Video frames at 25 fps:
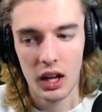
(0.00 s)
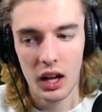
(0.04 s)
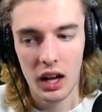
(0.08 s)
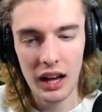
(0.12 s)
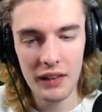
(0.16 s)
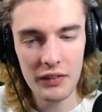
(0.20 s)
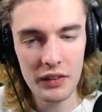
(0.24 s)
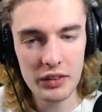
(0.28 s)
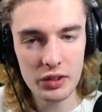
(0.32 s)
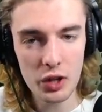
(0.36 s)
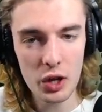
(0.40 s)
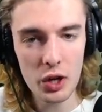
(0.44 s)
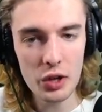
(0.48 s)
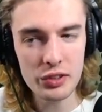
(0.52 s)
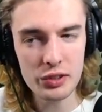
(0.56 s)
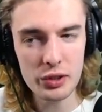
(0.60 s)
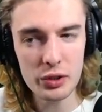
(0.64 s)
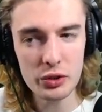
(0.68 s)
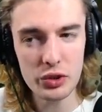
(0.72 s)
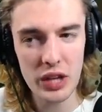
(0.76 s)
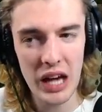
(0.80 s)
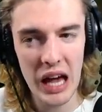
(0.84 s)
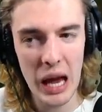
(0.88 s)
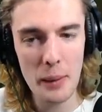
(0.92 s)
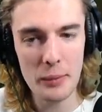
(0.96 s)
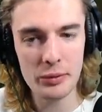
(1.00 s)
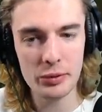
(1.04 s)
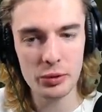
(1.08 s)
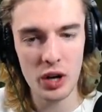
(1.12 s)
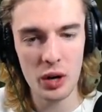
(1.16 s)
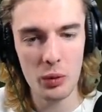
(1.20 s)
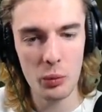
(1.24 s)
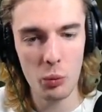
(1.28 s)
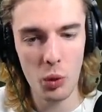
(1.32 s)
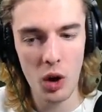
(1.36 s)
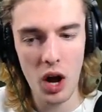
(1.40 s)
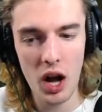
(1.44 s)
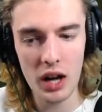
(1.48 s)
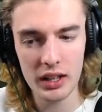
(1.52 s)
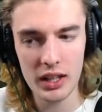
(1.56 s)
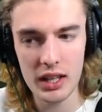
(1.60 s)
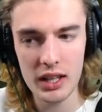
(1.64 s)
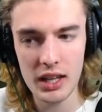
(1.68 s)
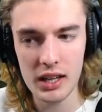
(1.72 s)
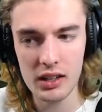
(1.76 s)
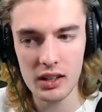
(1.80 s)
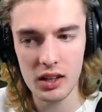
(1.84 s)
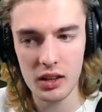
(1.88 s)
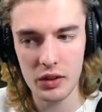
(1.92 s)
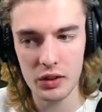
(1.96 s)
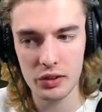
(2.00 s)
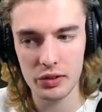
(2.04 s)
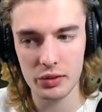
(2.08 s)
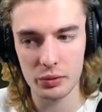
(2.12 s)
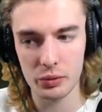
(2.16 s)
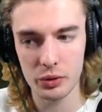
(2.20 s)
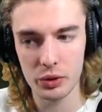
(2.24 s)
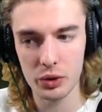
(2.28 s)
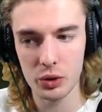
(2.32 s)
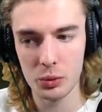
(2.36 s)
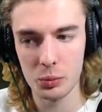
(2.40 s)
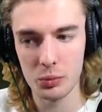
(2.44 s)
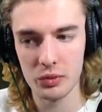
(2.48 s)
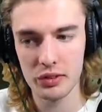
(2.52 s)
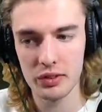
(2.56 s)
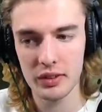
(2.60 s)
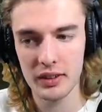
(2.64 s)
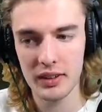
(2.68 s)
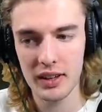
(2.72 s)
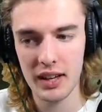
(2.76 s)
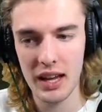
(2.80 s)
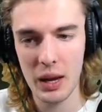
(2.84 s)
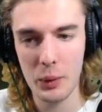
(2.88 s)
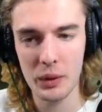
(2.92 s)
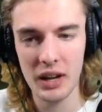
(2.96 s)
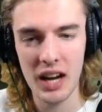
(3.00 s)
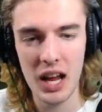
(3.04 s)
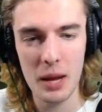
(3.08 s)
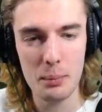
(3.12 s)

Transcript: And there's also times where I'm walking into these rooms, and when I